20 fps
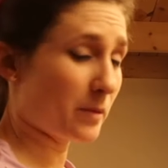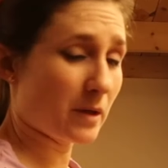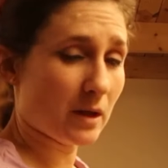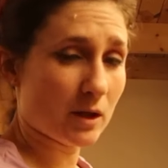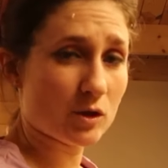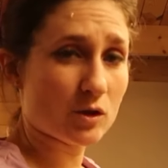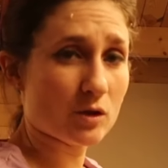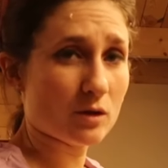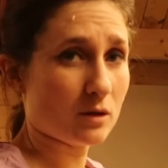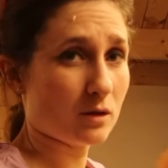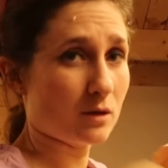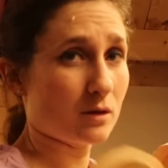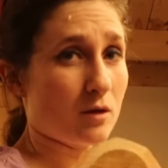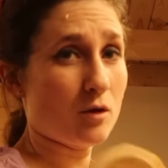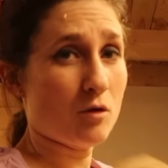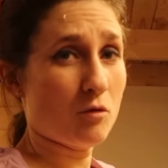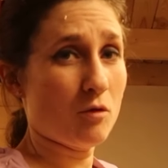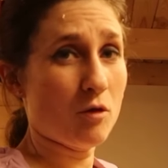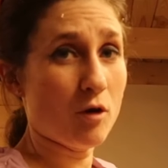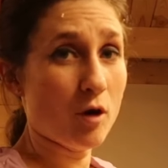them in the chuck, and
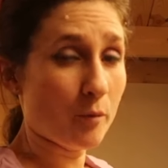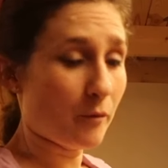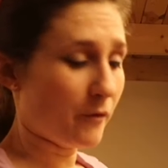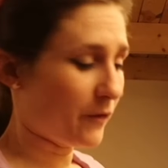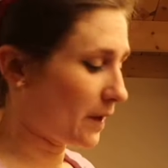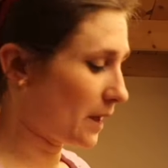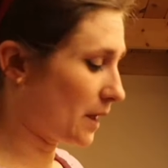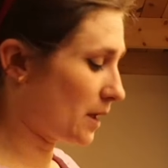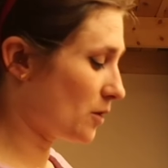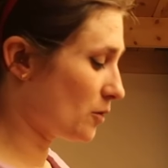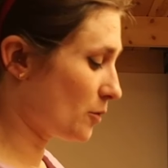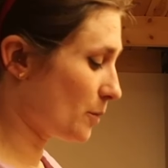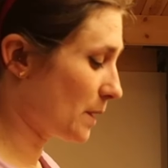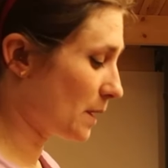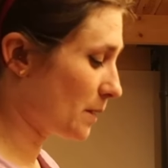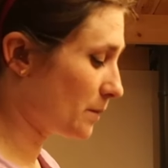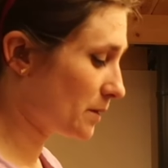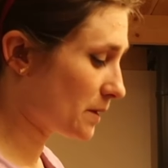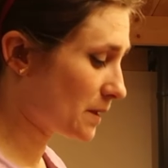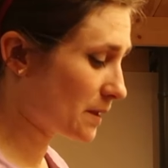hopefully you'll
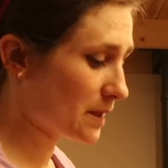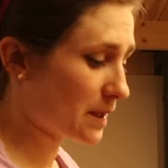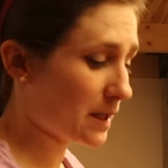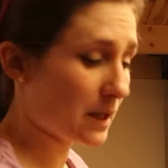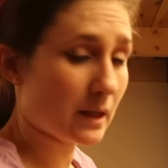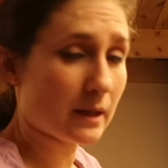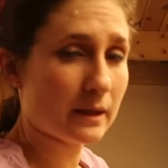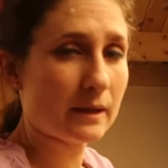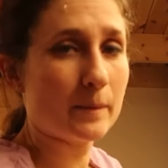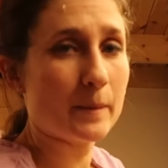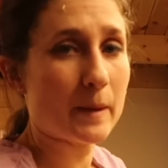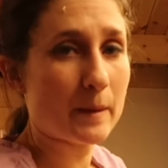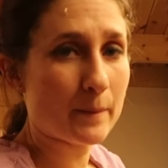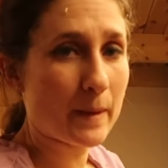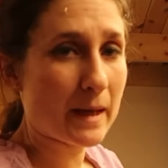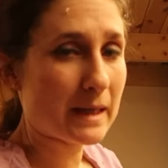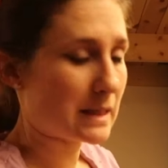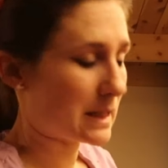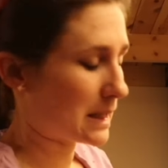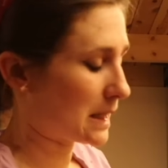be able to see a little bit
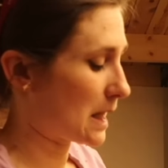better